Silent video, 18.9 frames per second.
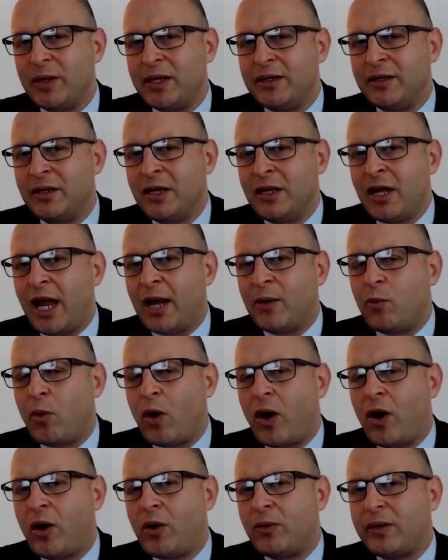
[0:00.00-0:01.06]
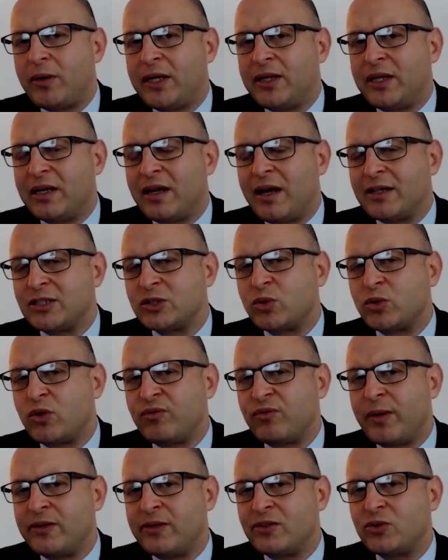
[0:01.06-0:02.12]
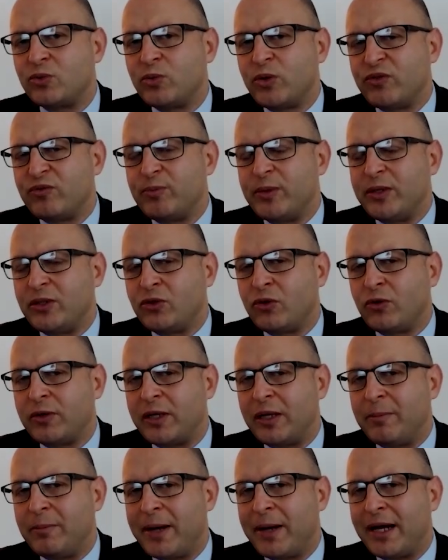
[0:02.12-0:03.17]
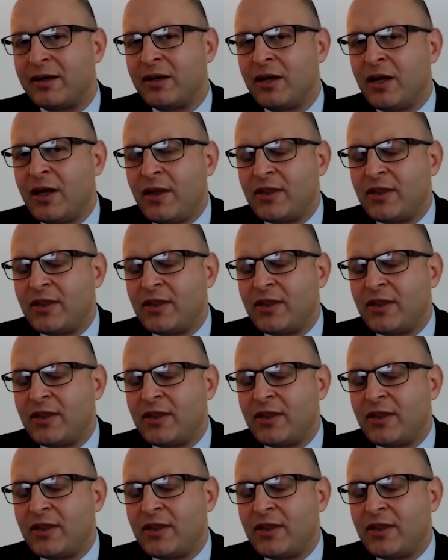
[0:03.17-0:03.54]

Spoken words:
And while in the last 12 months we've been talking about